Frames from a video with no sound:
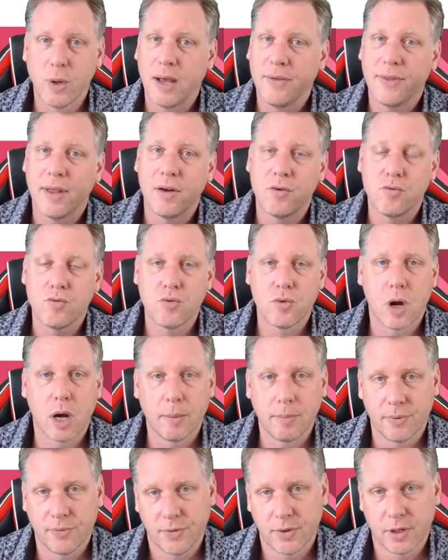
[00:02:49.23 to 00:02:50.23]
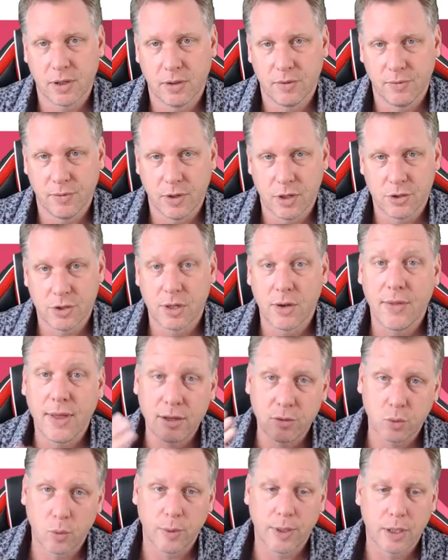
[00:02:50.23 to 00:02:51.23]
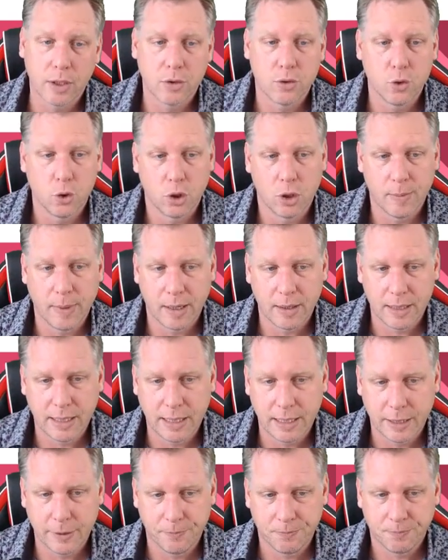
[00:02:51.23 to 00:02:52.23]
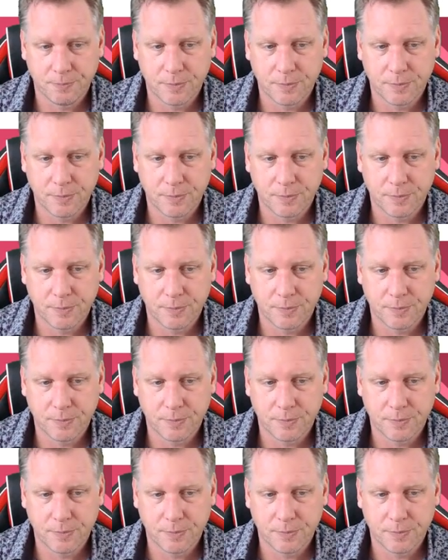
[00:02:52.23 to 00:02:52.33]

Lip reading: and they're ripe for conversion. And that's what we're going to talk about here.